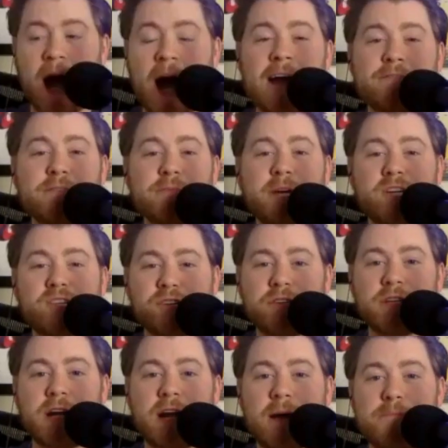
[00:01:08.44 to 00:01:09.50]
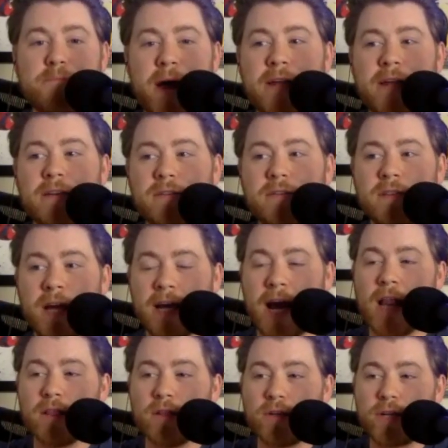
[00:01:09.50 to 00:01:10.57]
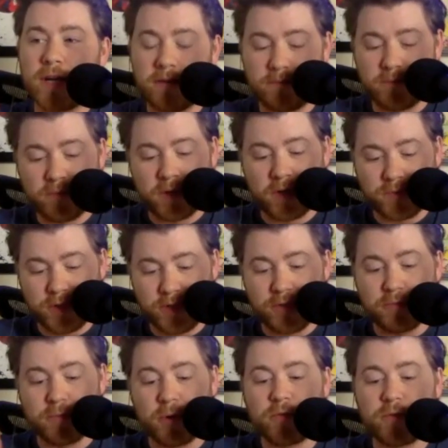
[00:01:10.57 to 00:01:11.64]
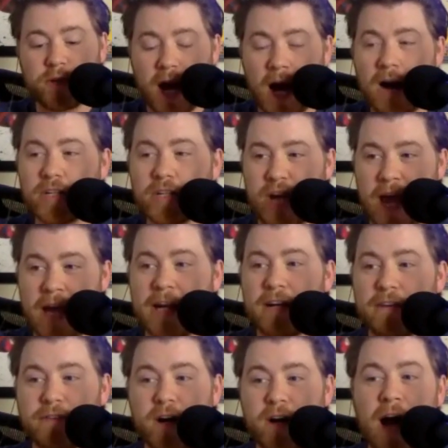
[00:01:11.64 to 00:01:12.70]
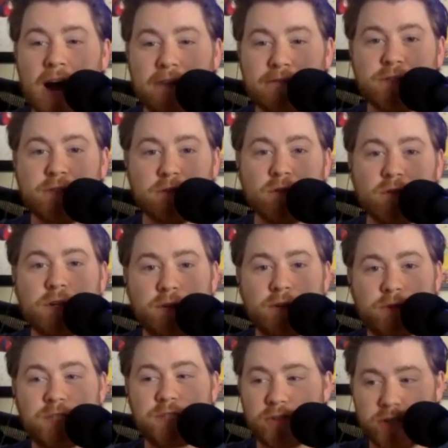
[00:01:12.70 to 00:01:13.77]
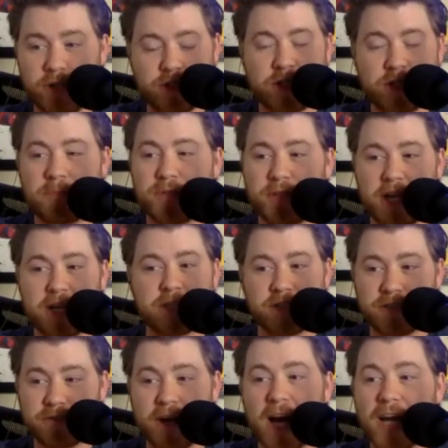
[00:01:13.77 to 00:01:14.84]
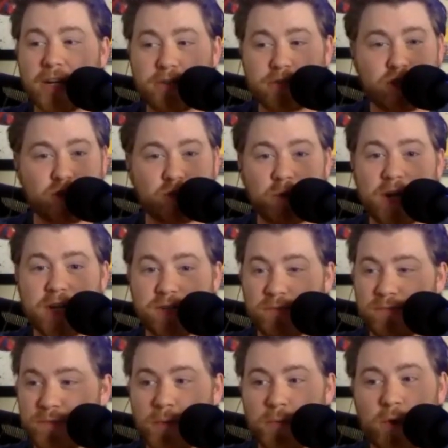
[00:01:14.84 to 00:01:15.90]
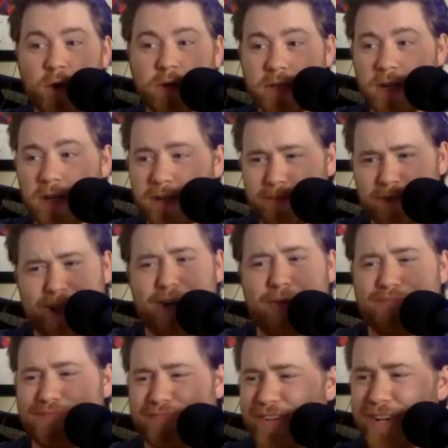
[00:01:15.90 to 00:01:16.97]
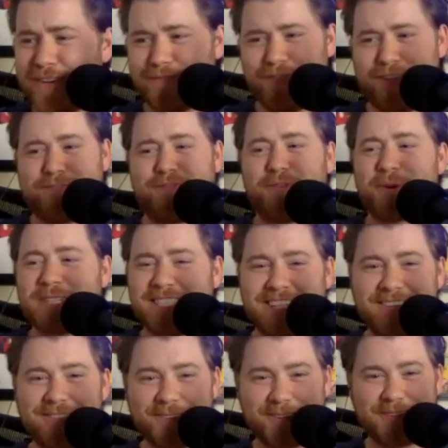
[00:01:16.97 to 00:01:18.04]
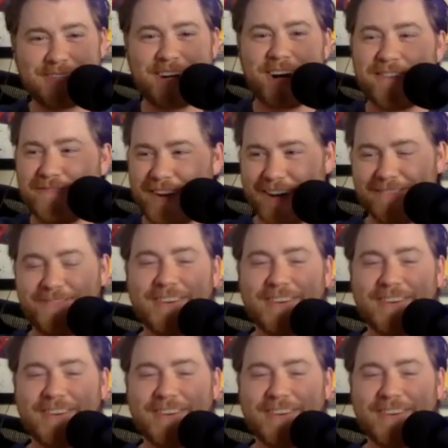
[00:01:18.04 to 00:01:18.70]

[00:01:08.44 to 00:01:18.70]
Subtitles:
I have to make sure that I bet. Like I look at, because we do both the college and NFL, I have to look and research on separate days. Because if I switch from one to the other, I'm like, oh, fuck 14. What are we talking about?